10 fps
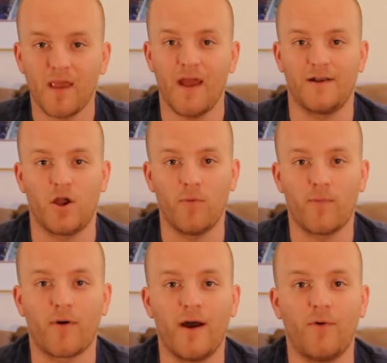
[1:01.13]
and Kobe
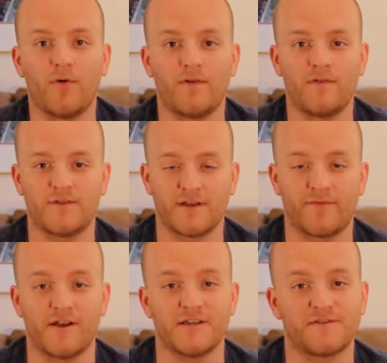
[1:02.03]
Bryant will
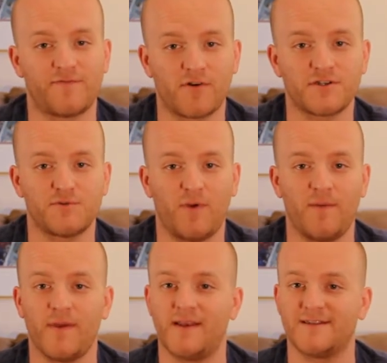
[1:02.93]
suffer his first
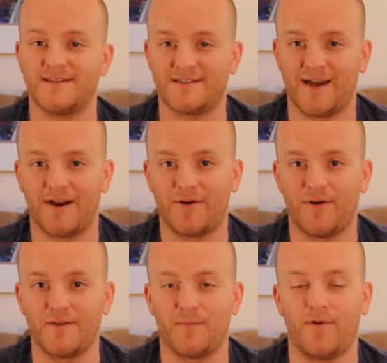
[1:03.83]
sweep in his entire
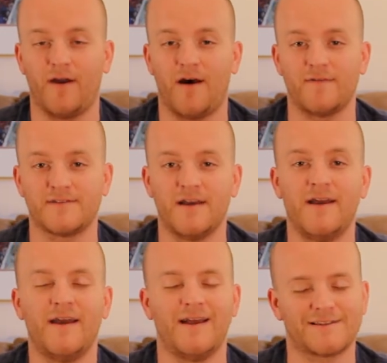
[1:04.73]
career in the playoffs.
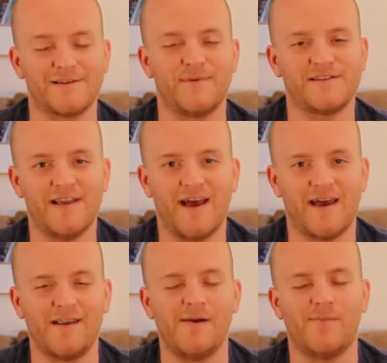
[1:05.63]
It's going to be
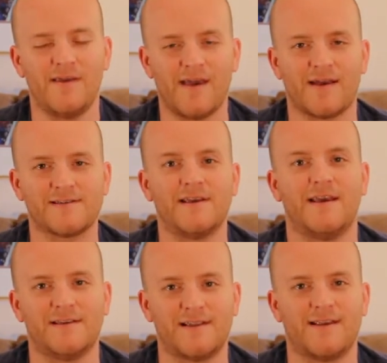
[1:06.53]
sad, but yes,
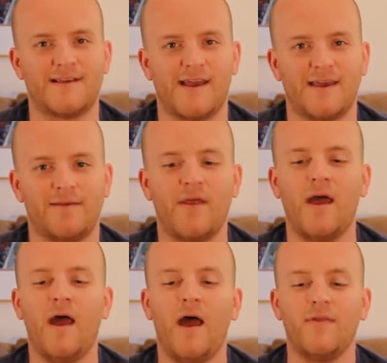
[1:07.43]
he's going to take it.
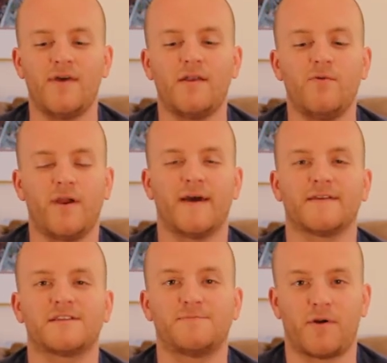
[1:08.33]
Then, we got
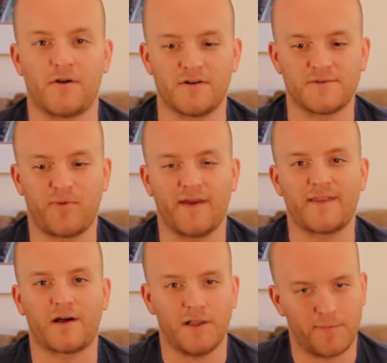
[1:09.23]
the Spurs playing
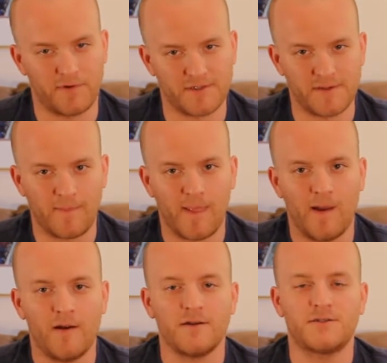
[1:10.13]
the Clippers.
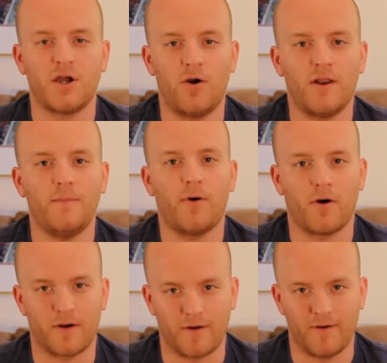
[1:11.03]
Tony
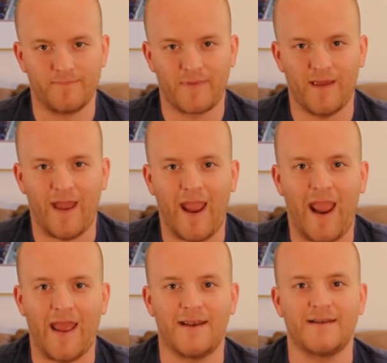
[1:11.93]
Parker
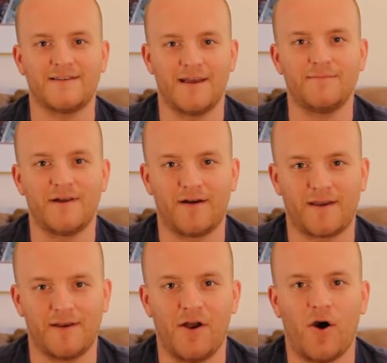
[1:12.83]
and Tim
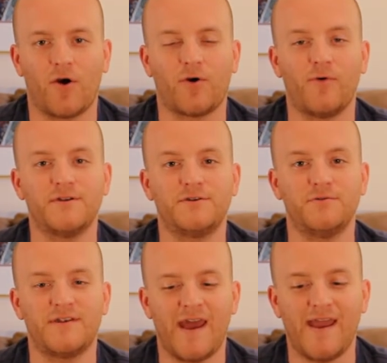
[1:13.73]
Duncan are going to
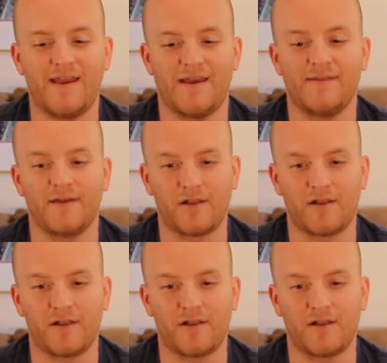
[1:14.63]
take the